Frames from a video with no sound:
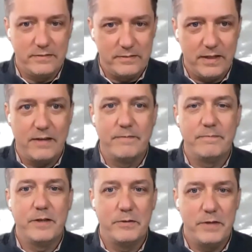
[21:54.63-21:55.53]
you know.
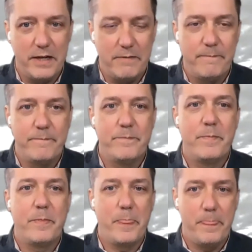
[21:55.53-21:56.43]
Yeah. So
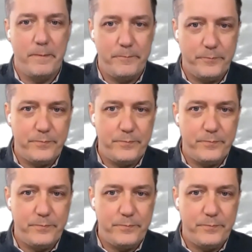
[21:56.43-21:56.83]
it's true of the